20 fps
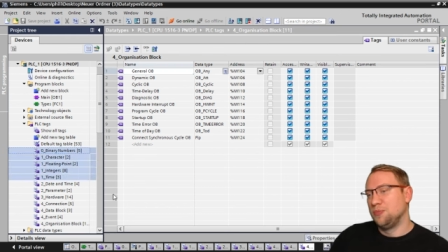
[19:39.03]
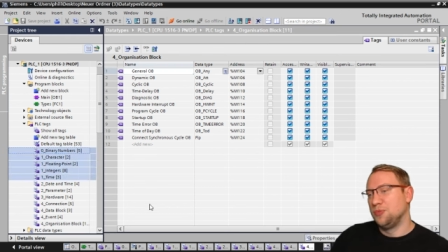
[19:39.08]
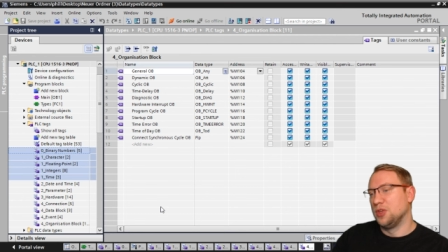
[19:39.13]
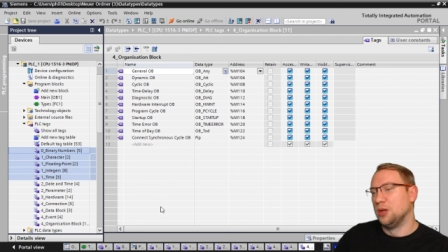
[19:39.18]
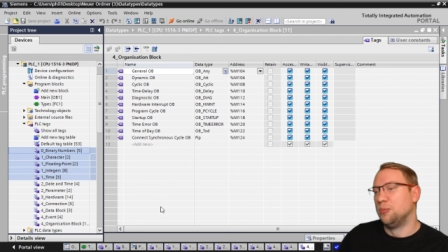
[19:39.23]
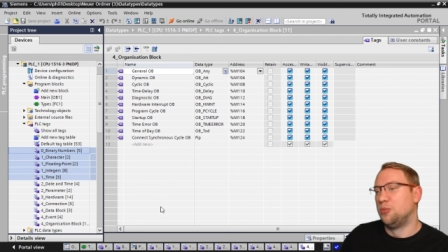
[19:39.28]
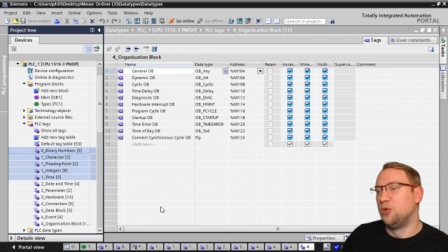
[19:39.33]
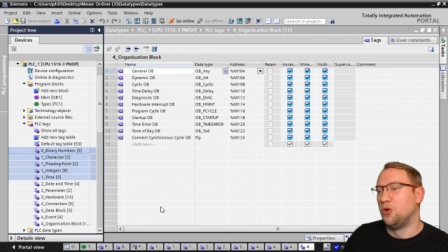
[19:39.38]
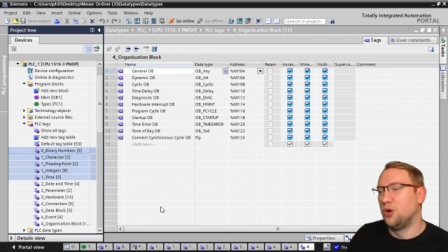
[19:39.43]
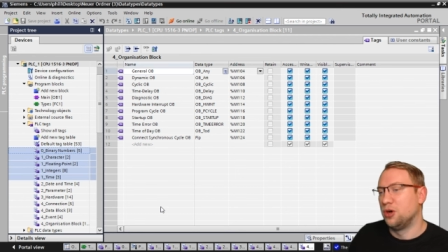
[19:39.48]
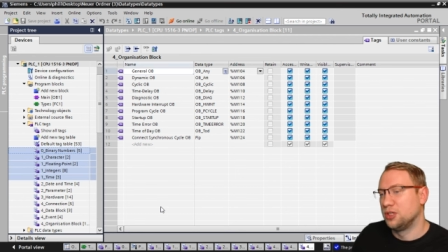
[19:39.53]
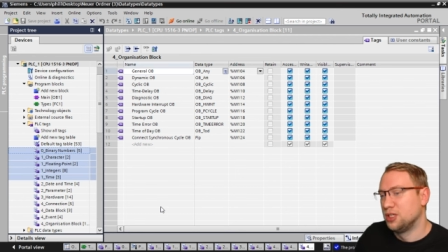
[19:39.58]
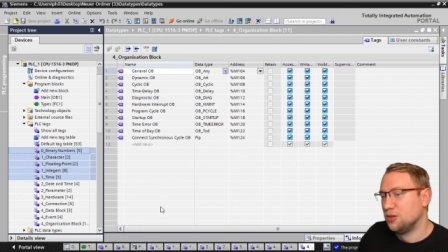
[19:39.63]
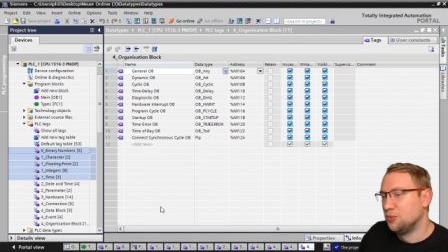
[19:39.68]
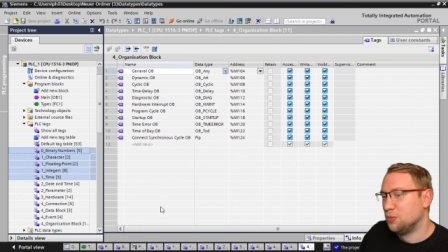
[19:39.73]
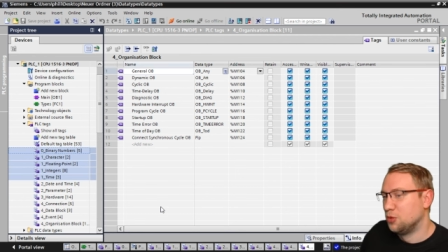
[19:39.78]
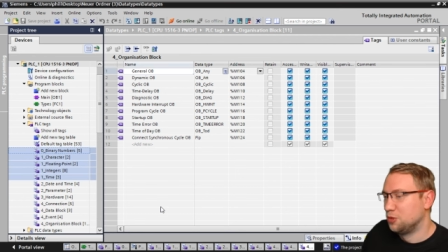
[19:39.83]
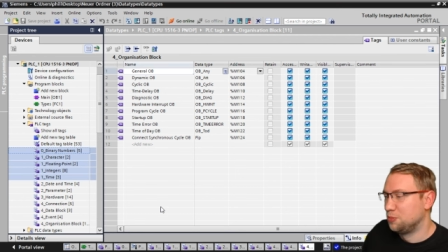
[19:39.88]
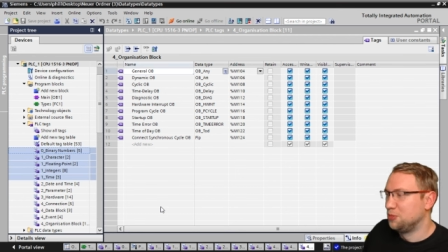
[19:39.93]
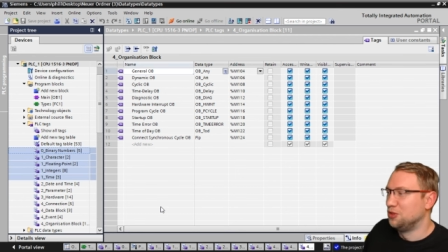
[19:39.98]
important
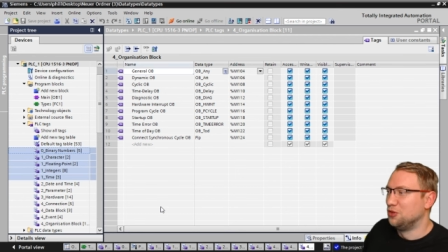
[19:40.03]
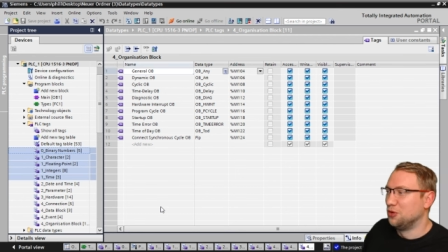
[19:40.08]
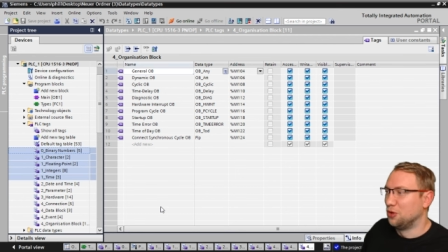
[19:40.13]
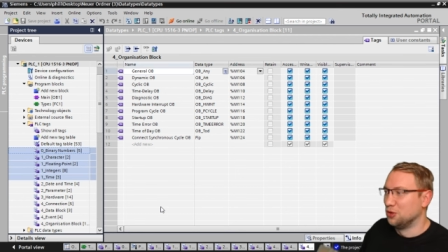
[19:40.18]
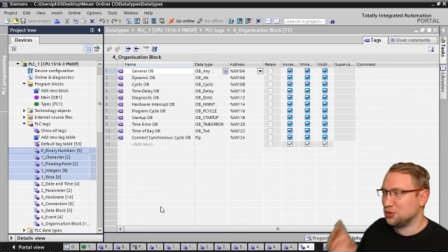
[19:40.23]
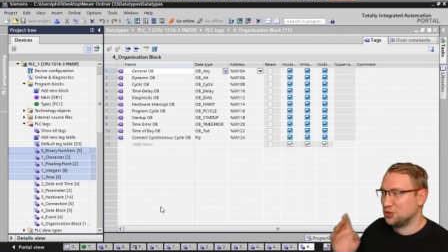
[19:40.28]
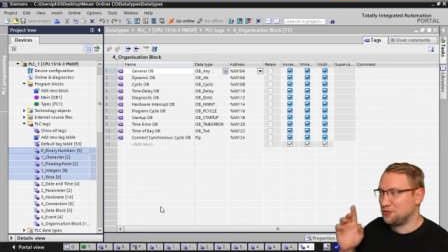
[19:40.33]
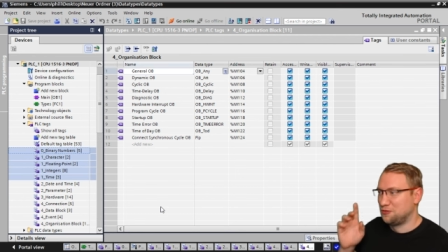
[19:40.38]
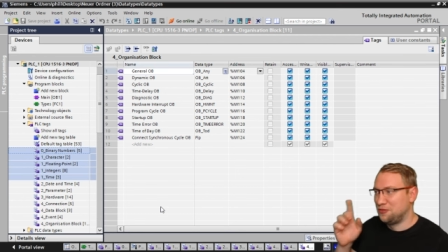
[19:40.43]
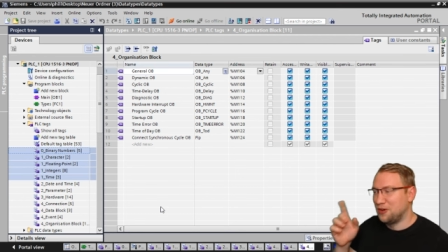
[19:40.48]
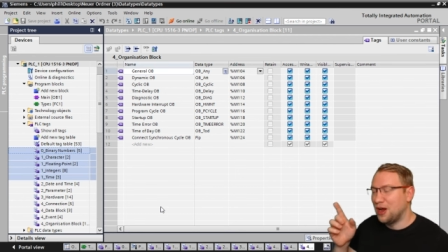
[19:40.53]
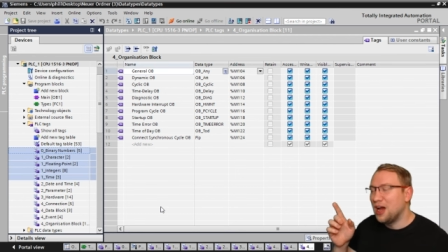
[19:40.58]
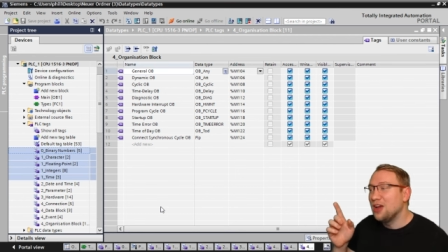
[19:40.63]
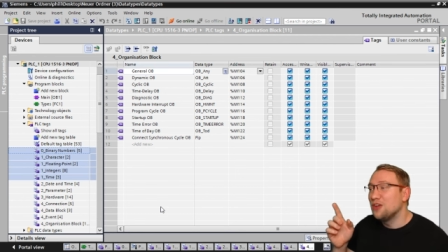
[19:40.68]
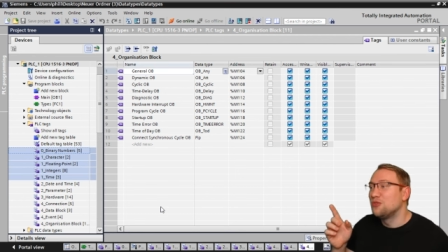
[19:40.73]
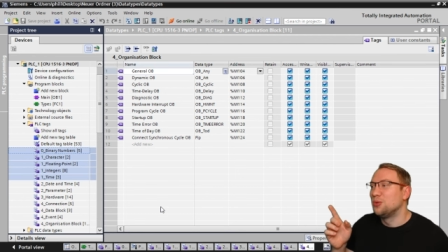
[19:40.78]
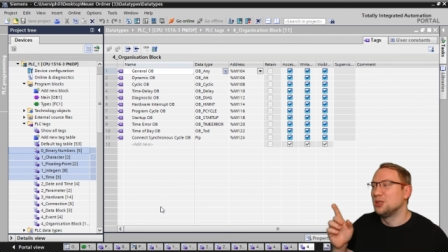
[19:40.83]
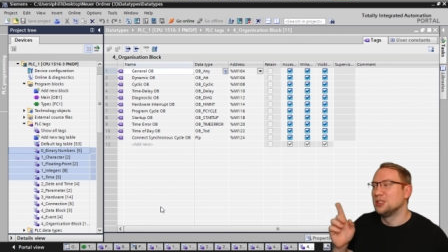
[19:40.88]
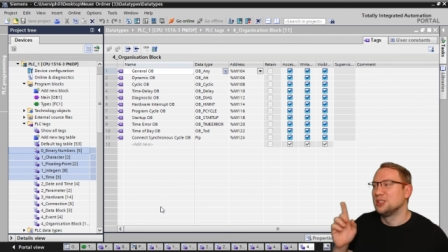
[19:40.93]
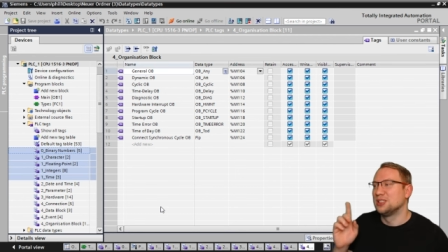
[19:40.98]
would be those
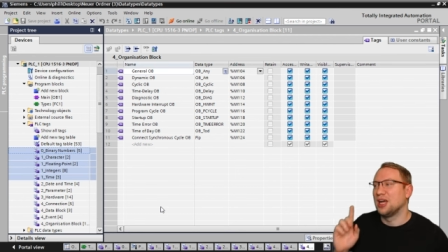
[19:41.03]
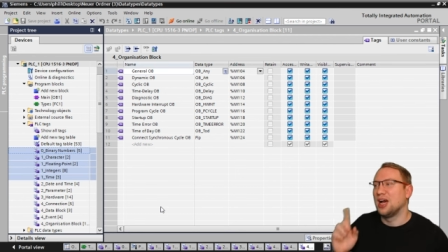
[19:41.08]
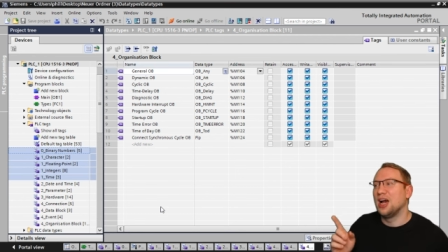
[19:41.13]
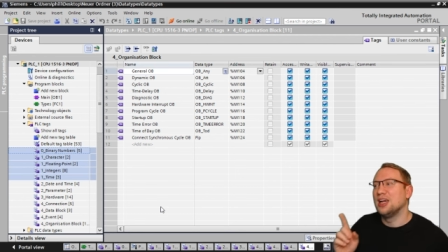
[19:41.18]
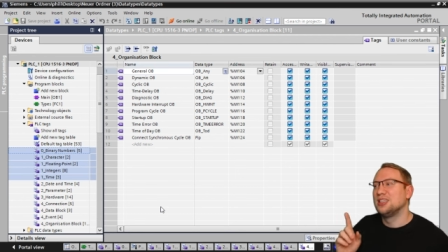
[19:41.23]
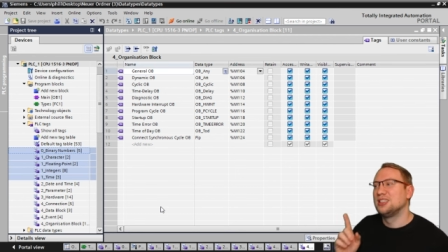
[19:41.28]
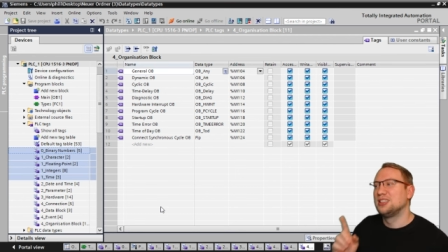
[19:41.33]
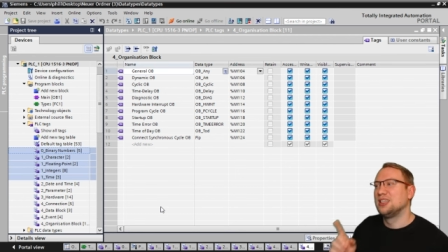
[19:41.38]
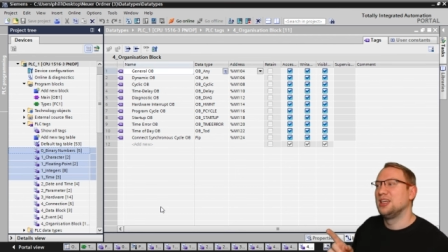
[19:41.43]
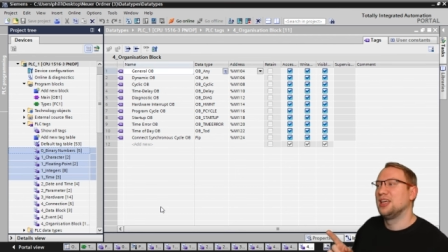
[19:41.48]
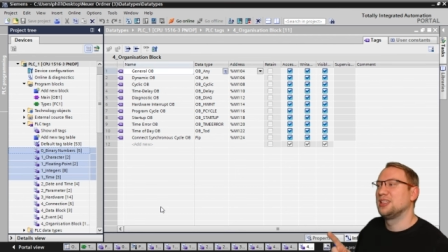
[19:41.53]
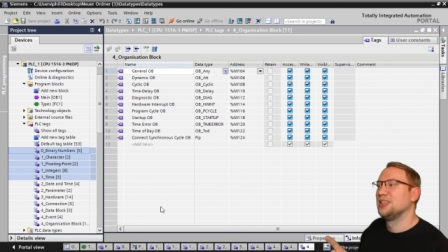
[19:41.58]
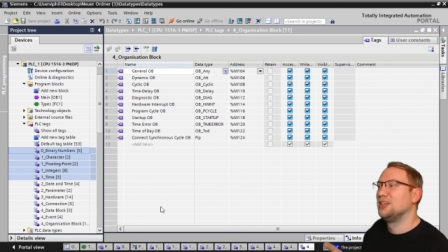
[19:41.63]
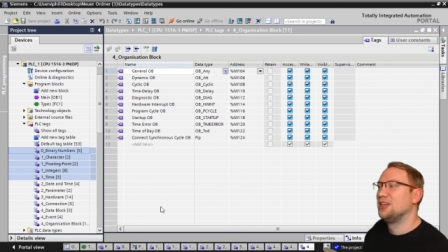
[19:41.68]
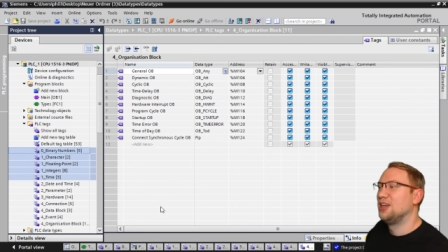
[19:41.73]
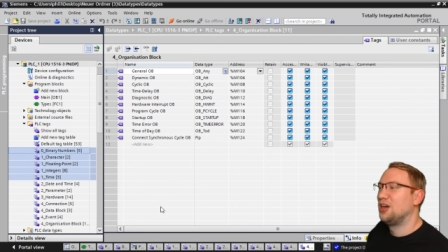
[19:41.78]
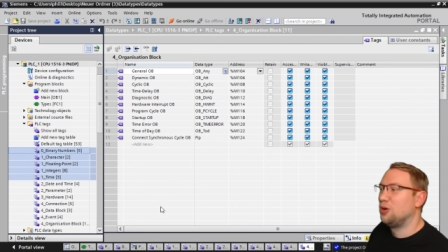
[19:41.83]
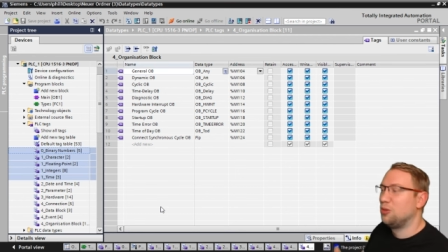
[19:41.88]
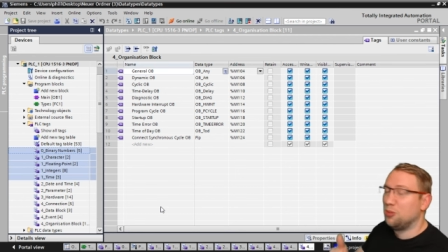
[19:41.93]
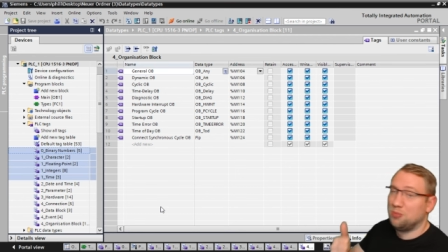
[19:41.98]
five ones I selected
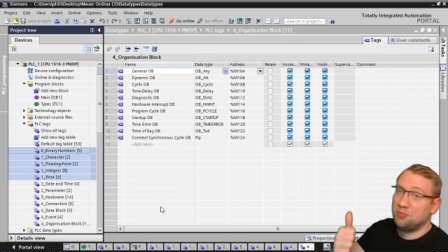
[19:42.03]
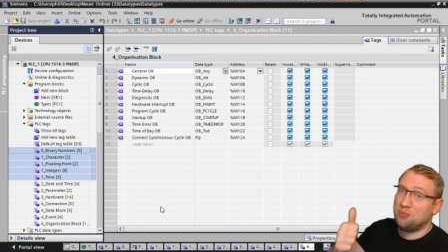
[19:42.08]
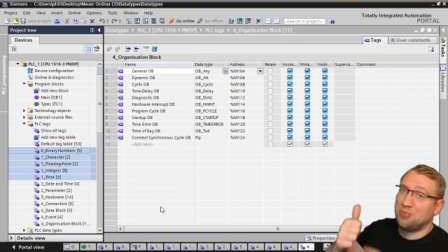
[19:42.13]
now: